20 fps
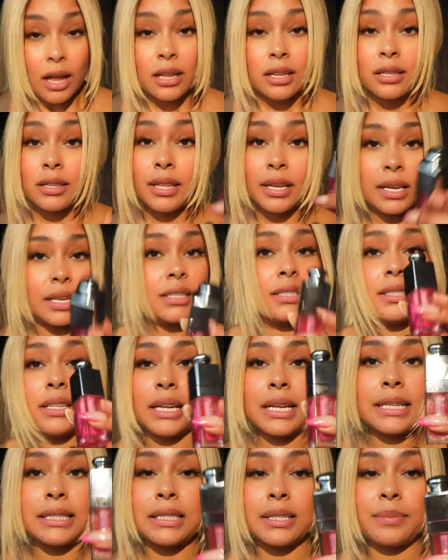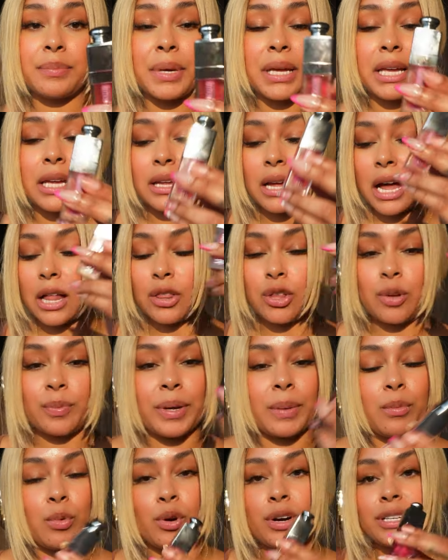this needs to be a little
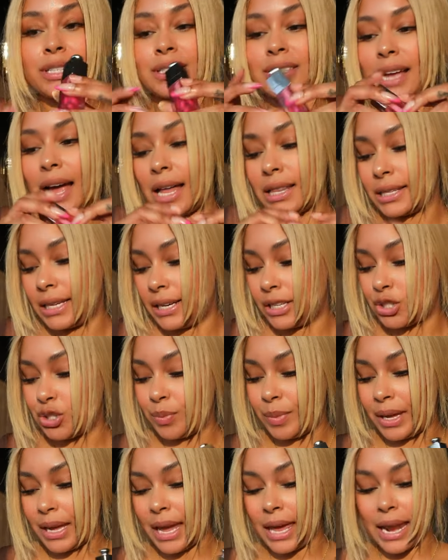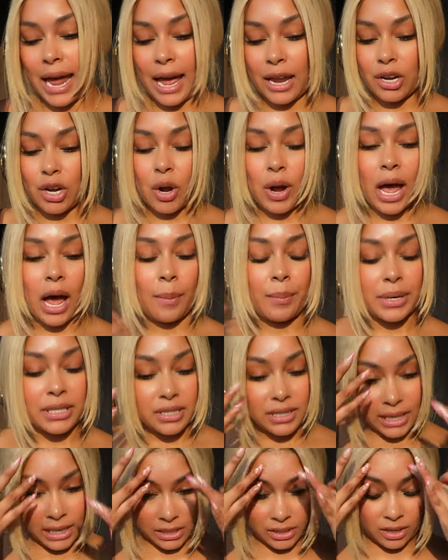bit more solid to me. And I know how much
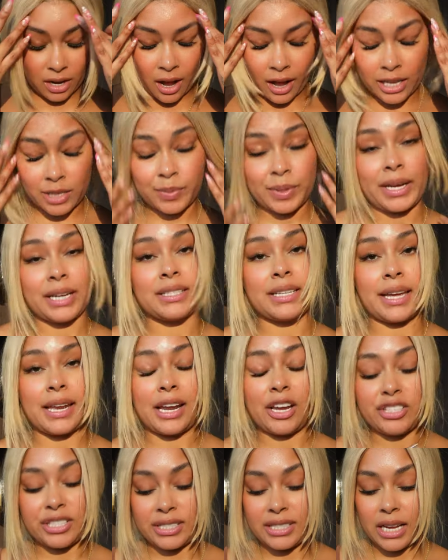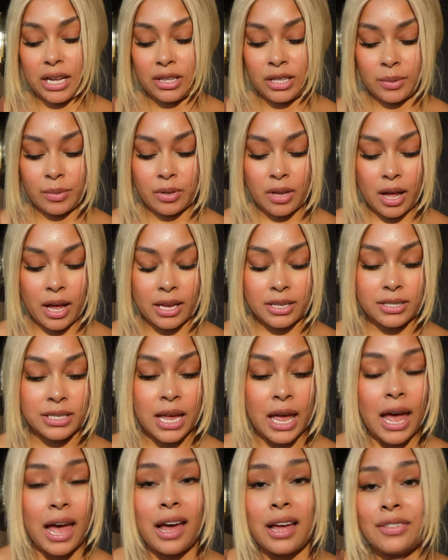things cost because again, I used to sell lip gloss.
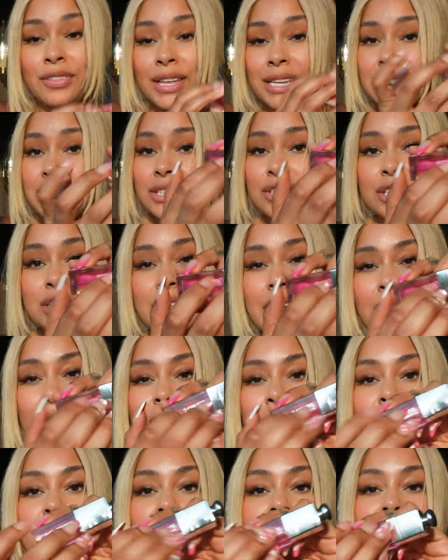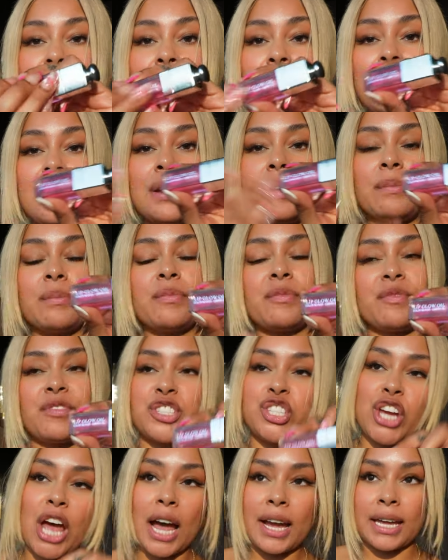This is just like, it was very
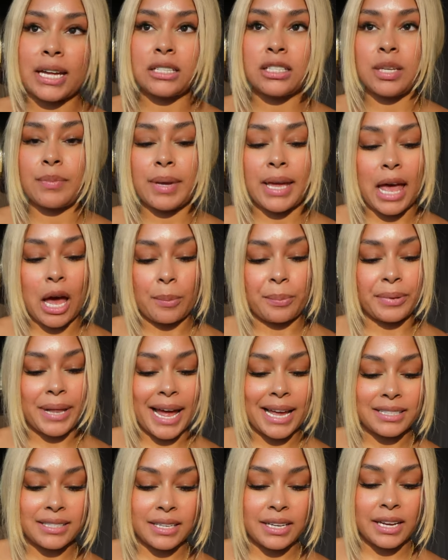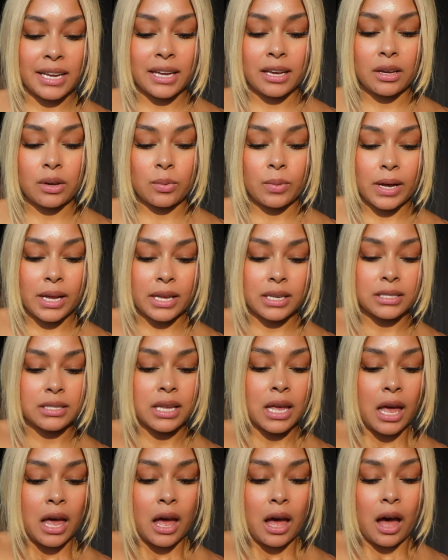shocking to me how plasticky it was.
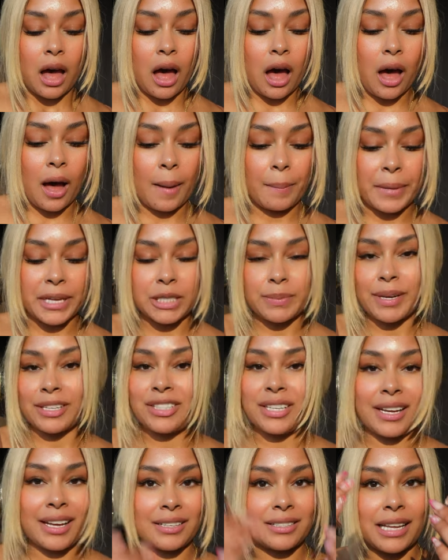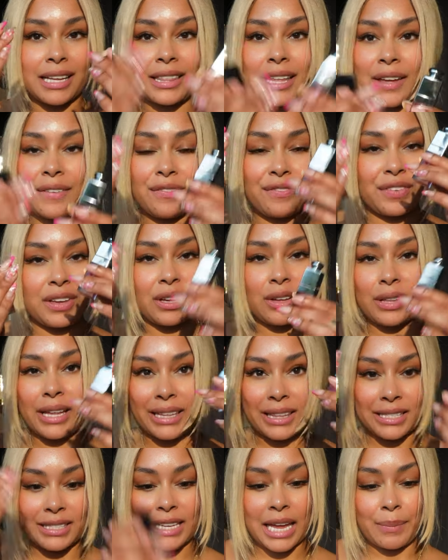Um, especially because like they feel like
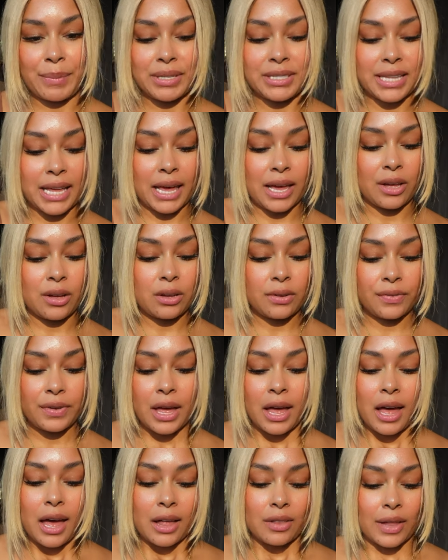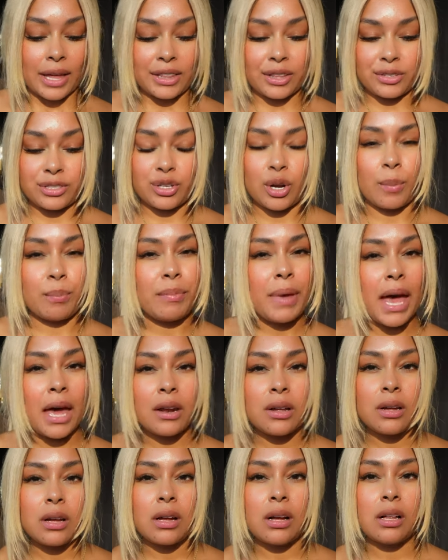the same as the e.l.f. Like there's no
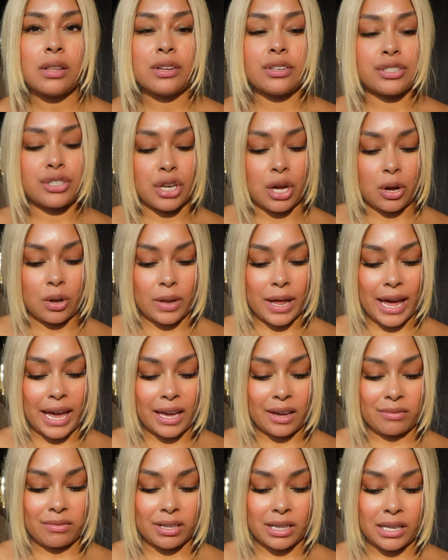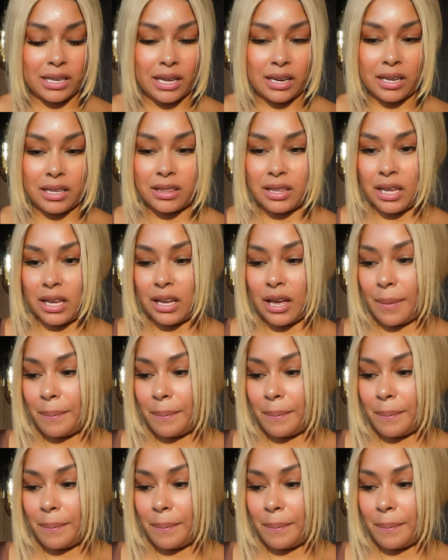metal, there's no like really anything